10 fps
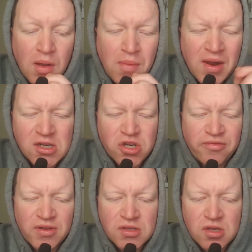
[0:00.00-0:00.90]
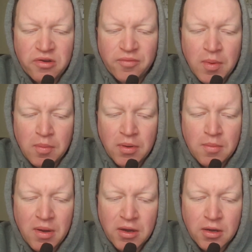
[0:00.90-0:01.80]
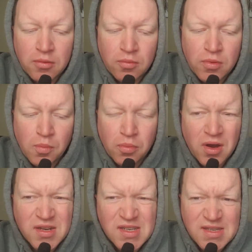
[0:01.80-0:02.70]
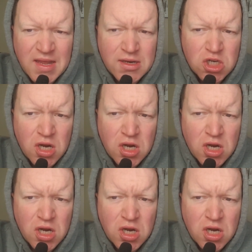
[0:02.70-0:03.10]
I actually feel sorry for people in America. The prices they're